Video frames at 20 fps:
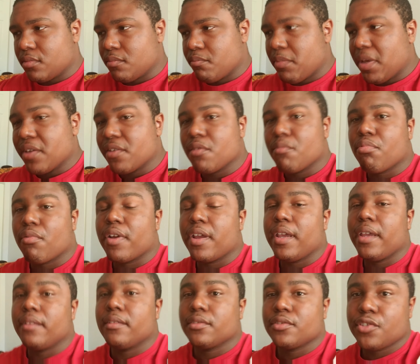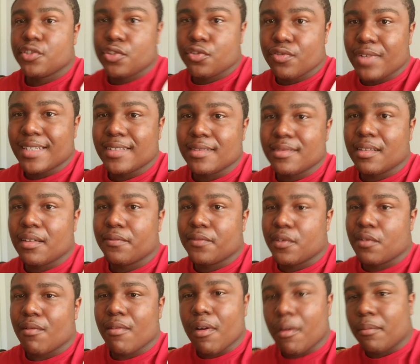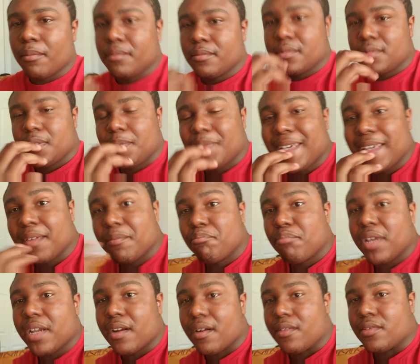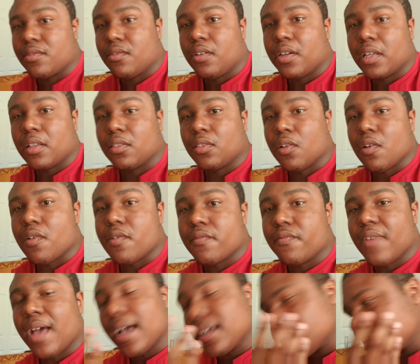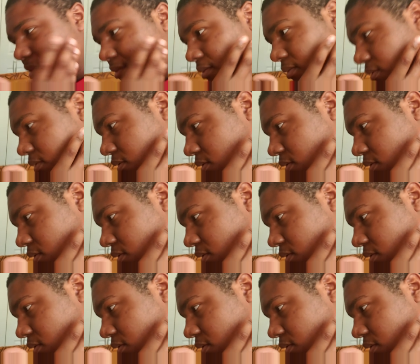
make your brain stress enough to grow, to make it bigger so it can learn faster.